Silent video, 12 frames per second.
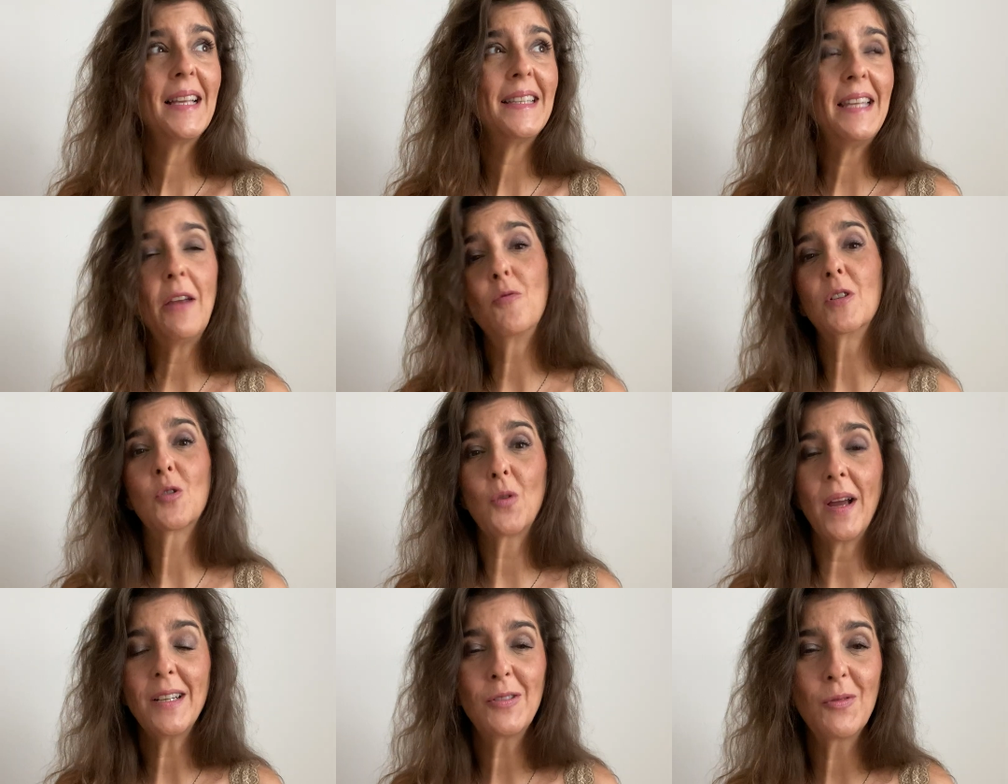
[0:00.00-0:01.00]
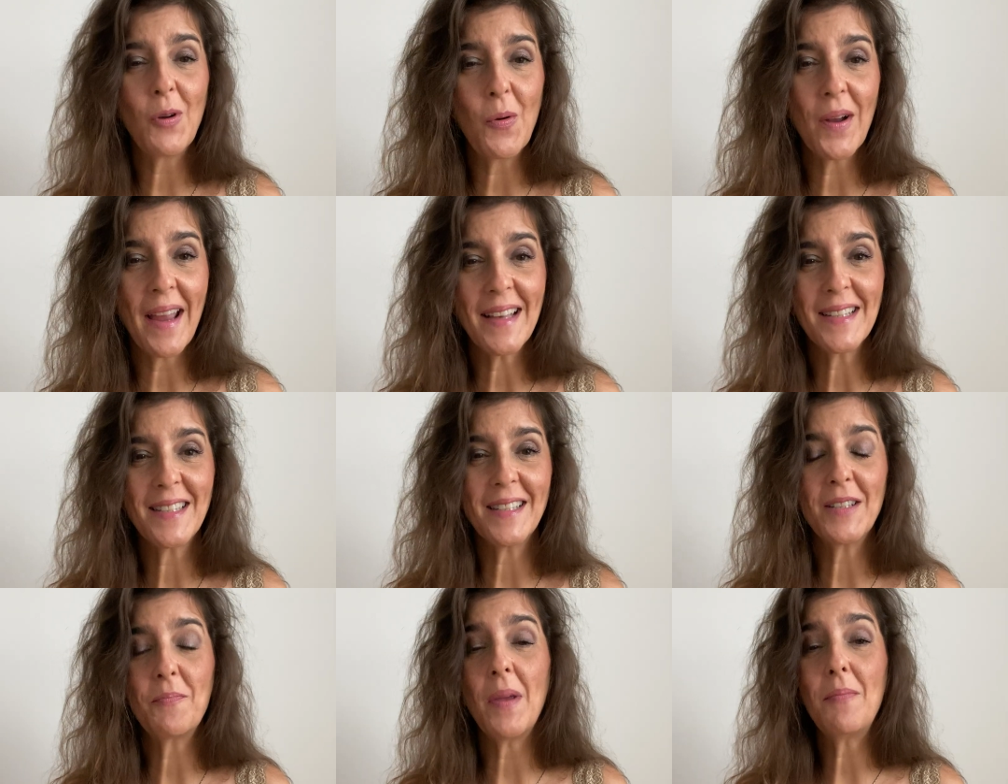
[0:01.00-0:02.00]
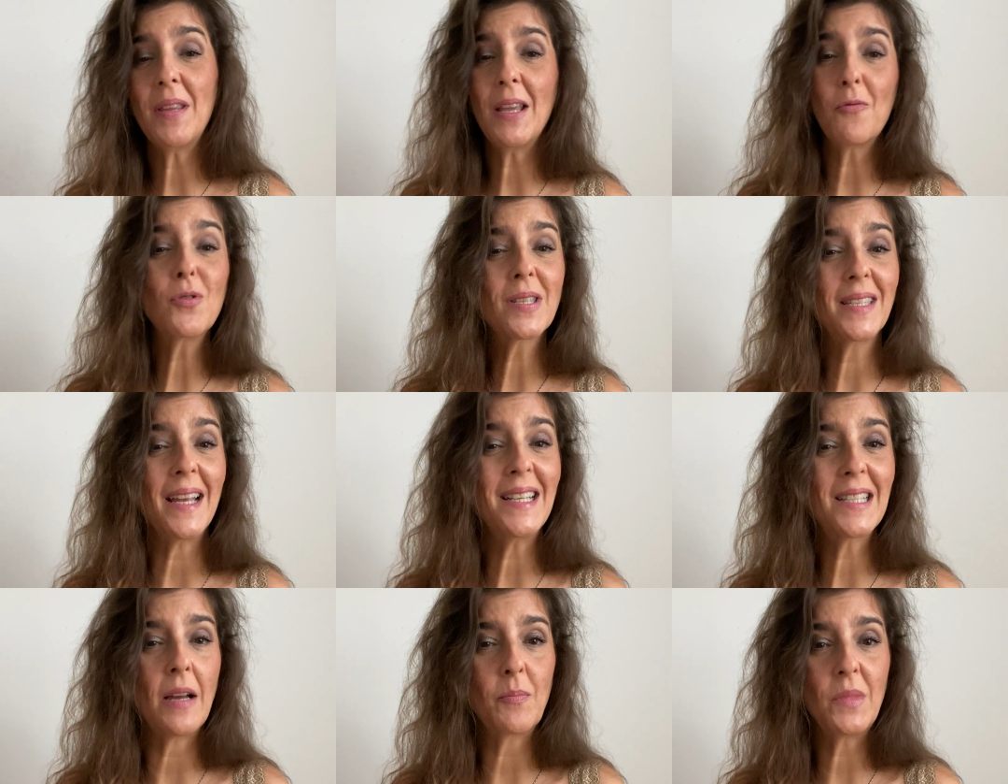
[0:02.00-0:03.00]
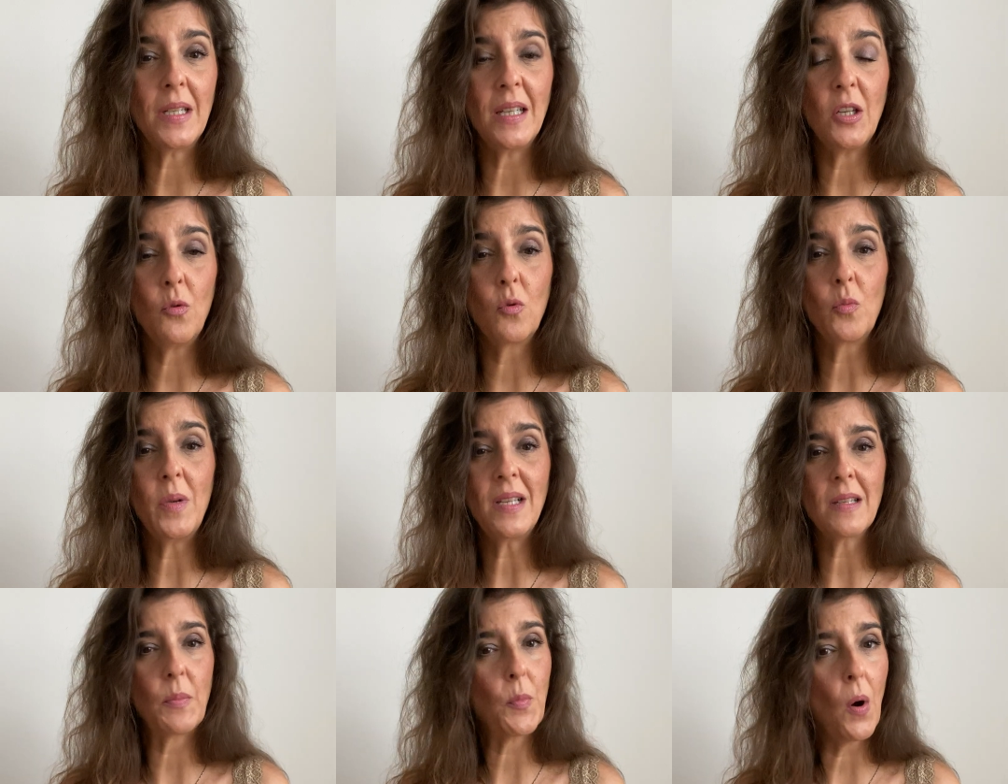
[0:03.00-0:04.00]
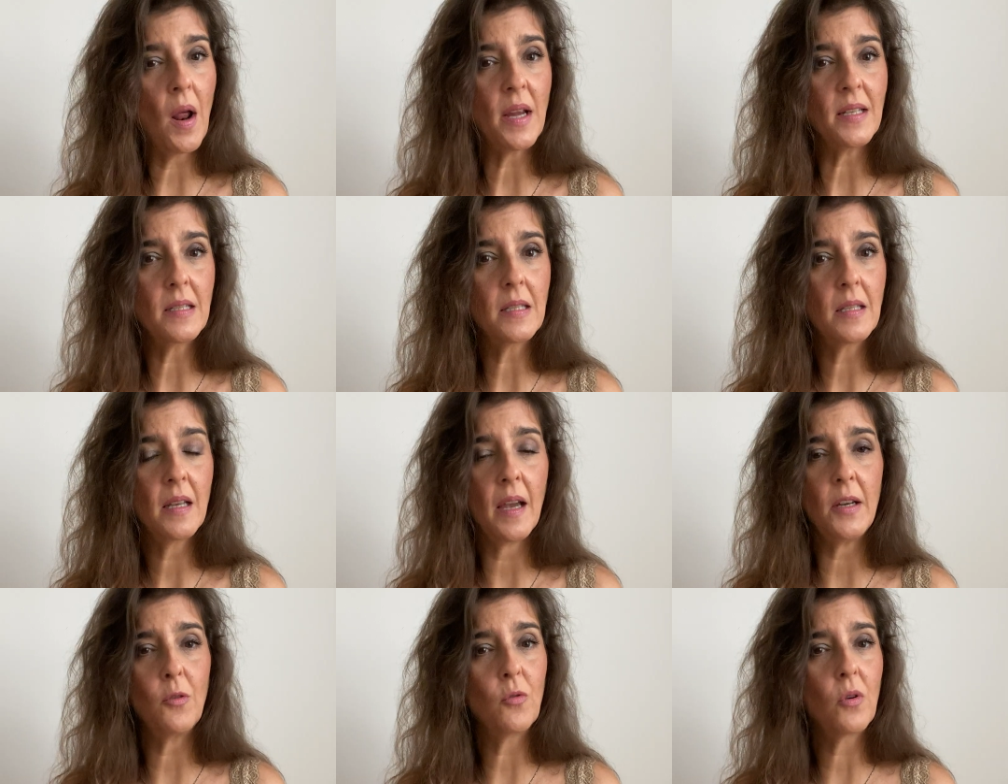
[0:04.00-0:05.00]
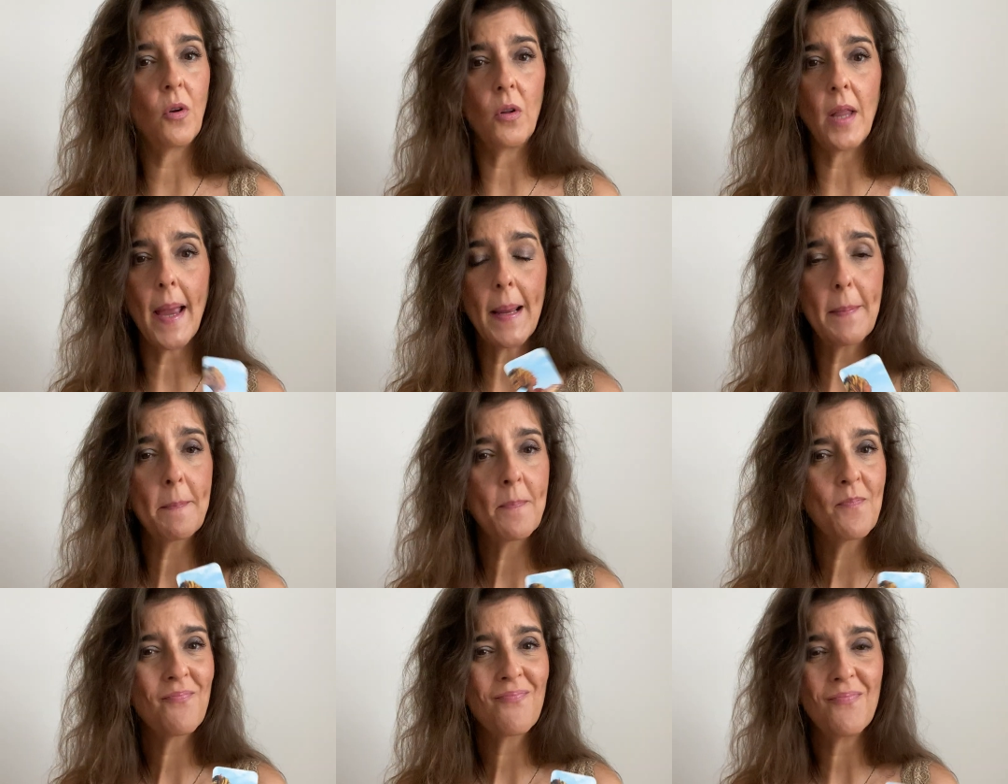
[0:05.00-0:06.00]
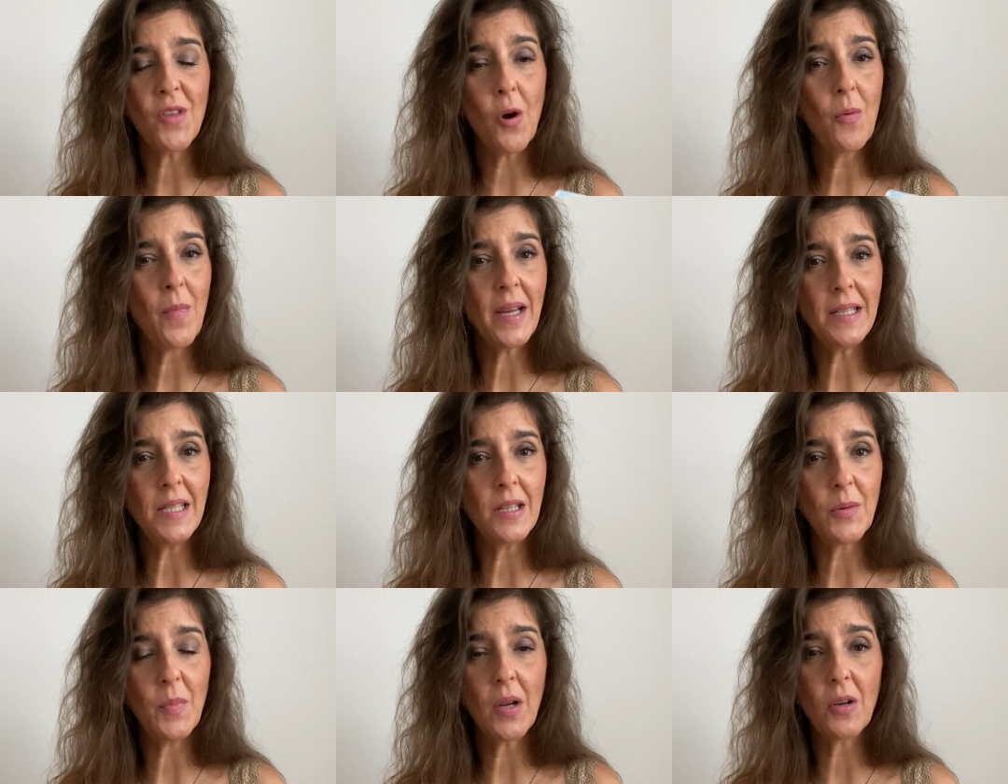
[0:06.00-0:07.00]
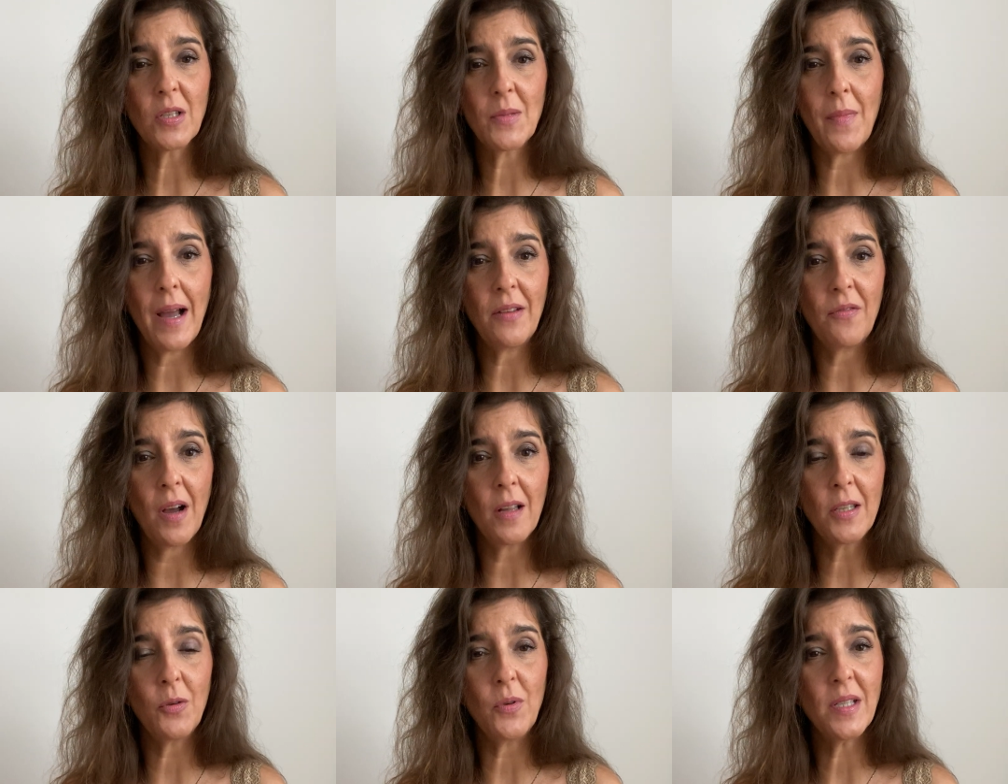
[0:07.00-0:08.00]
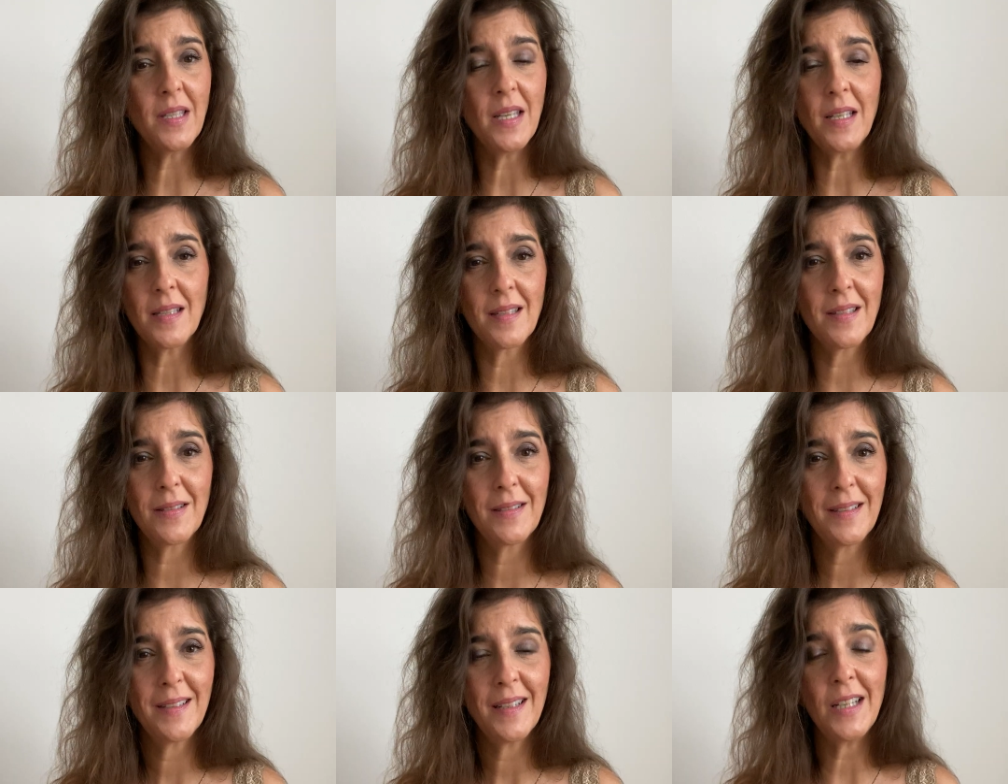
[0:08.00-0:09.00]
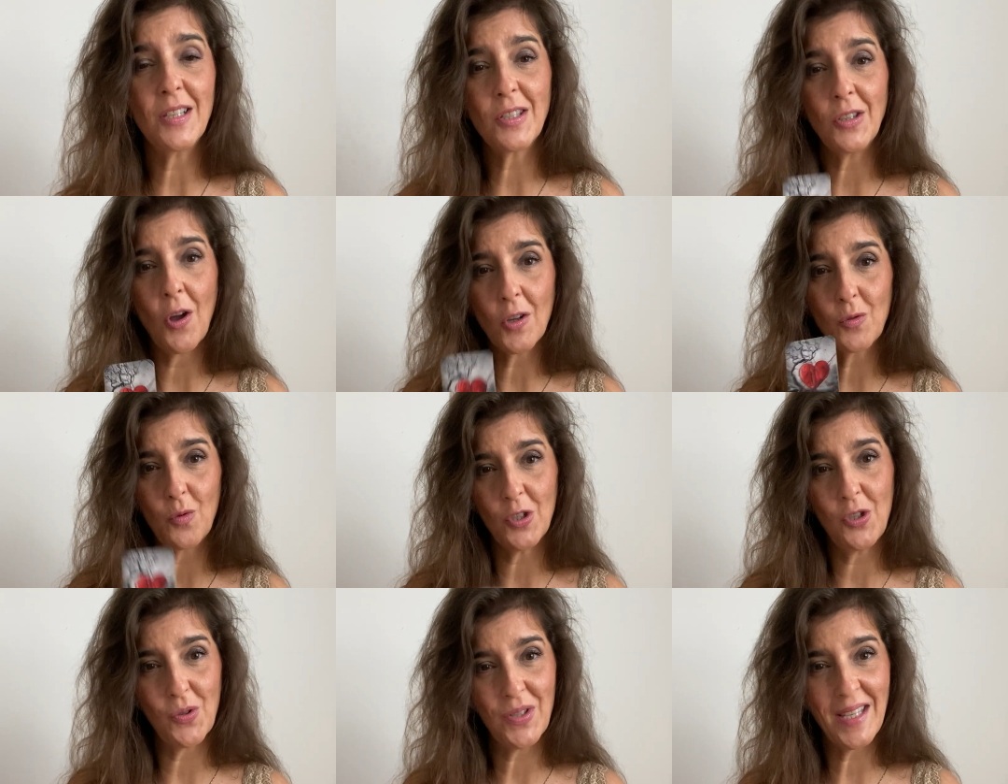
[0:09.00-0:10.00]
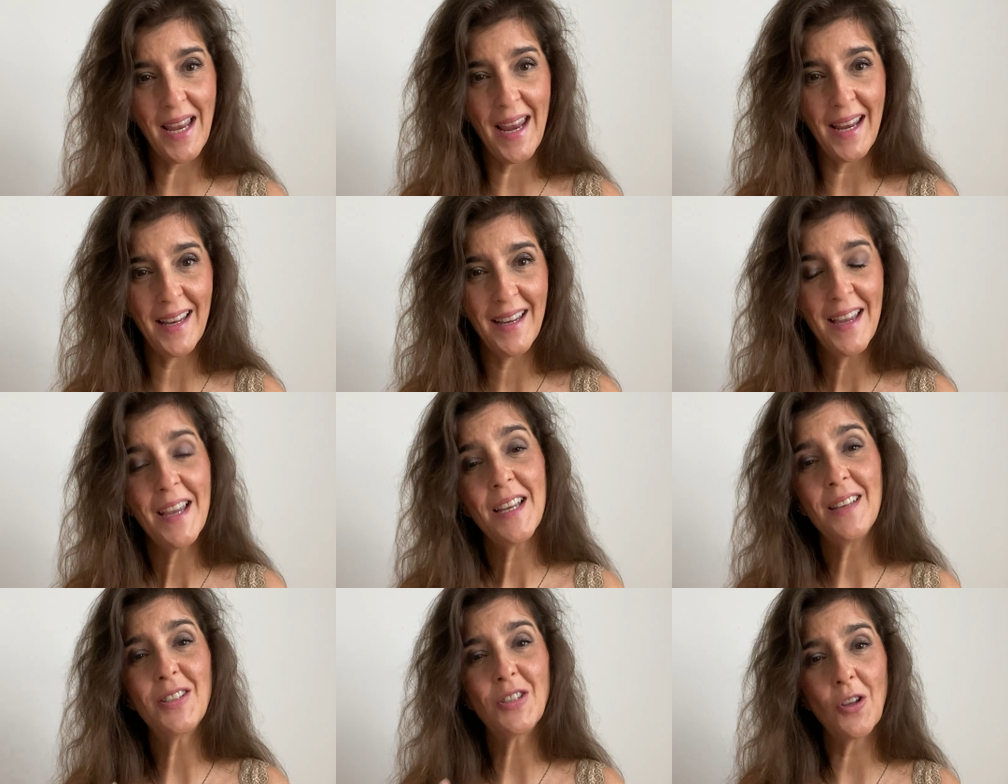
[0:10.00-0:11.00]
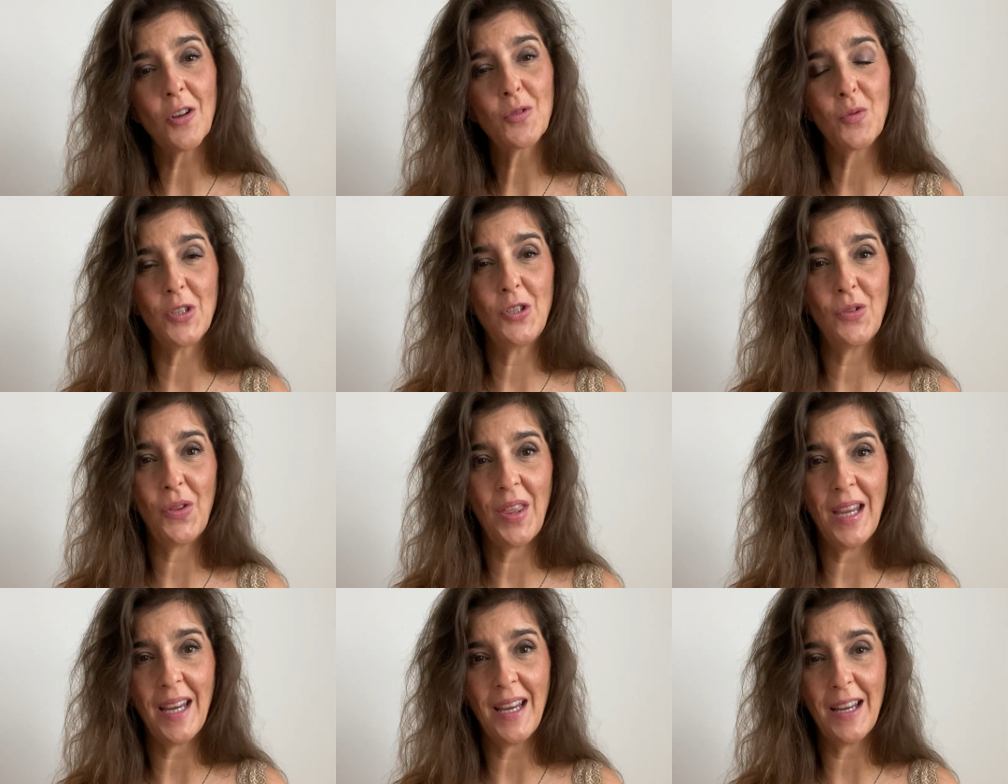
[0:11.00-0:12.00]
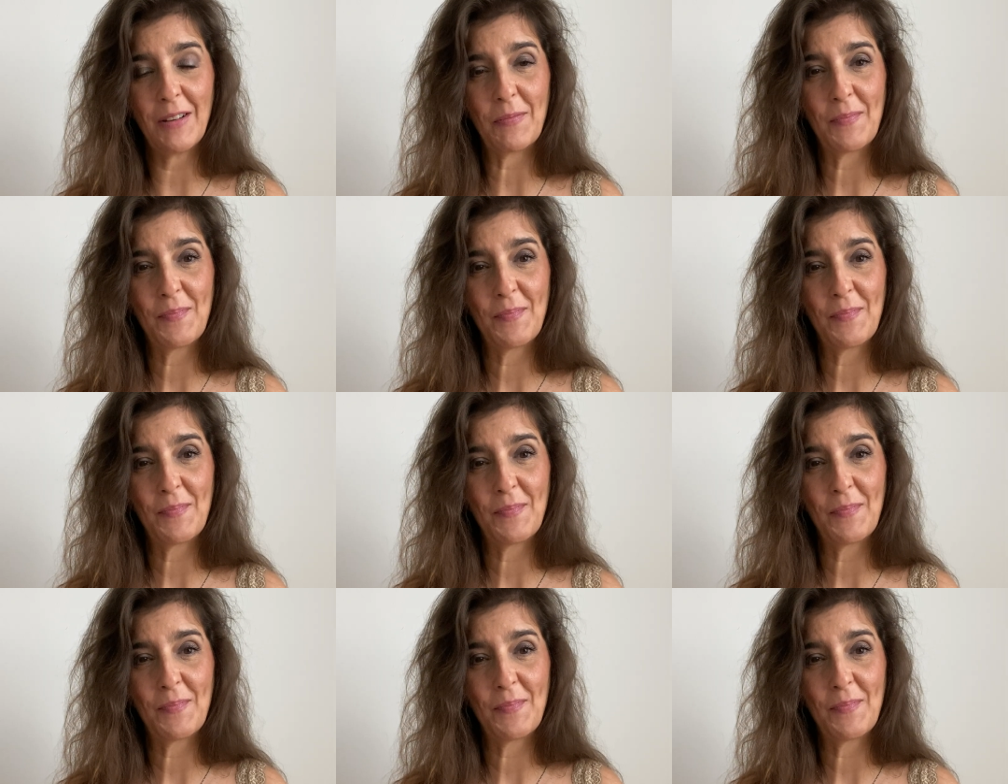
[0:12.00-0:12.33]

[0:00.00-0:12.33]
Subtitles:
They will try to go against it. Maybe they will say something, you will be surprised. And you'll go like, no, my dear, because my value is this. It's not what you're saying. It's not what you're thinking.